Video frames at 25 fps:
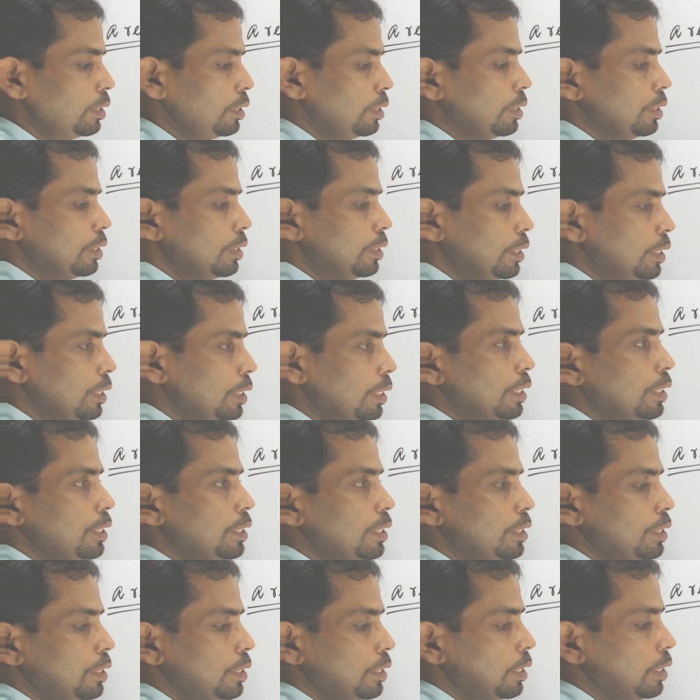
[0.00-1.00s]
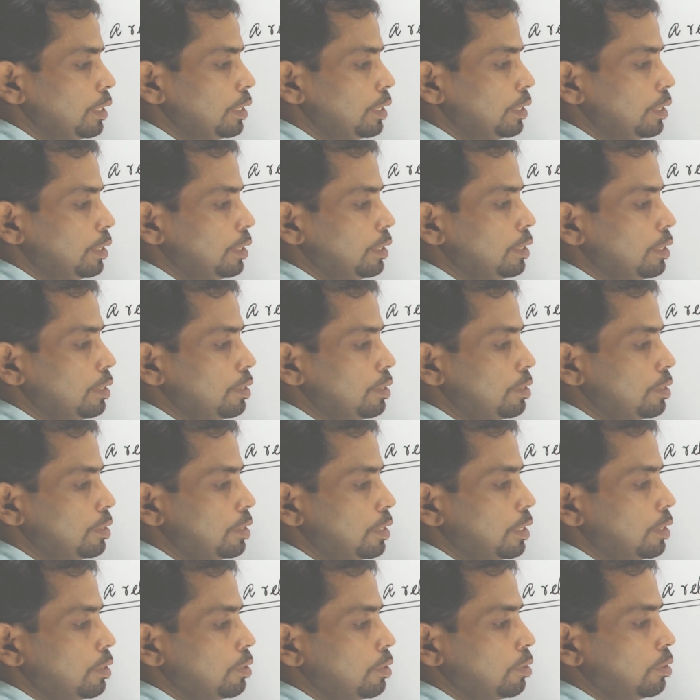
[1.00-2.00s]
Then range is
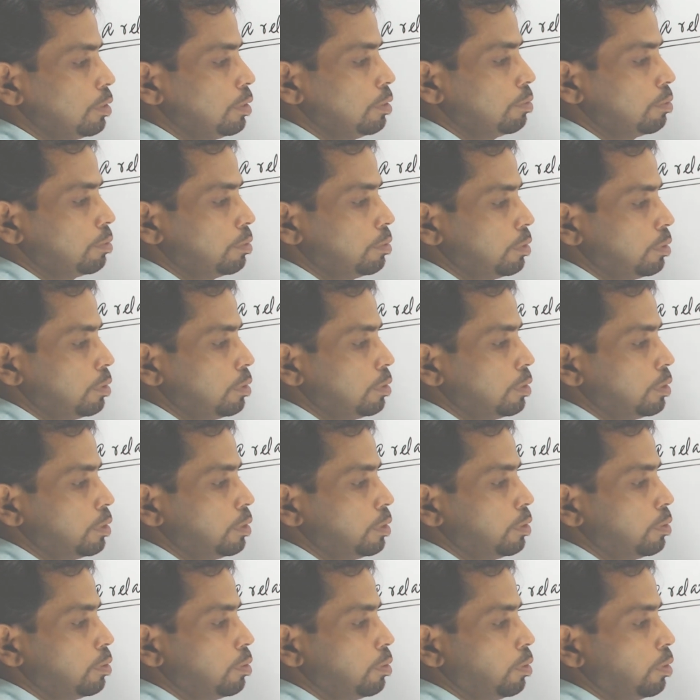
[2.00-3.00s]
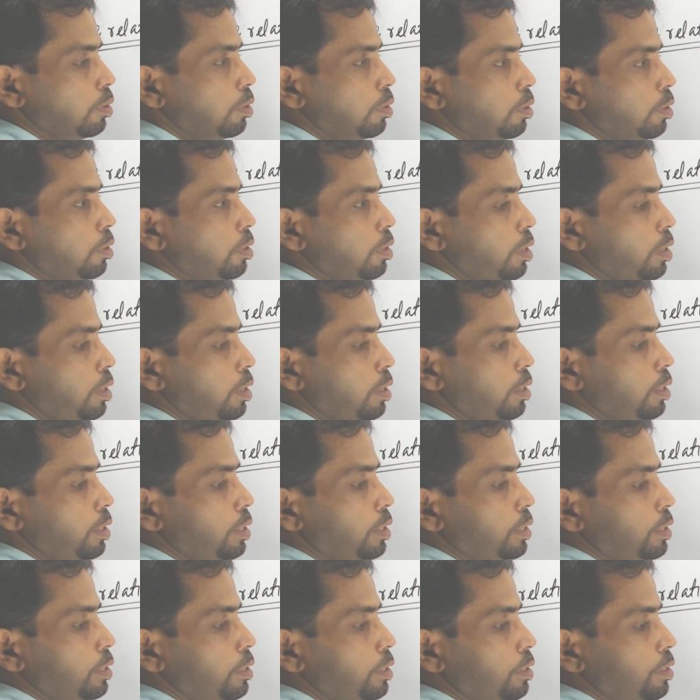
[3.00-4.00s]
set of all
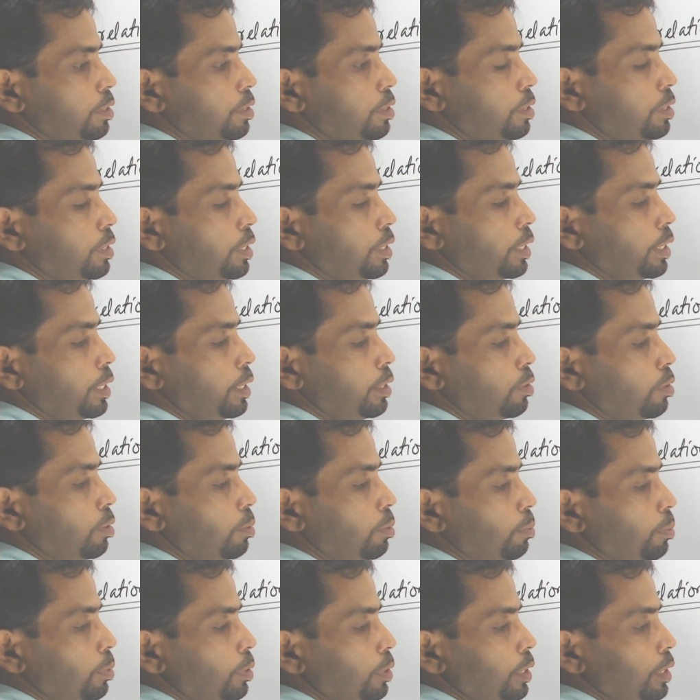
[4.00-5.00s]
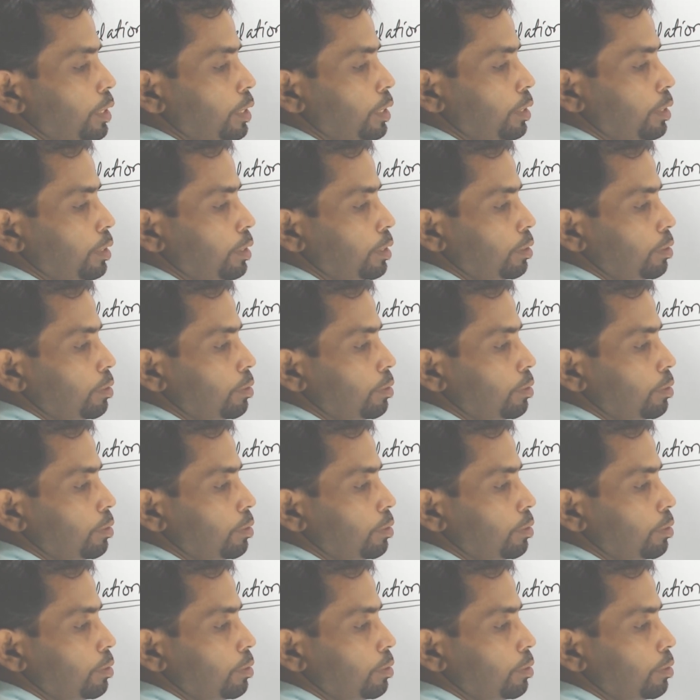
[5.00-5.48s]
second component,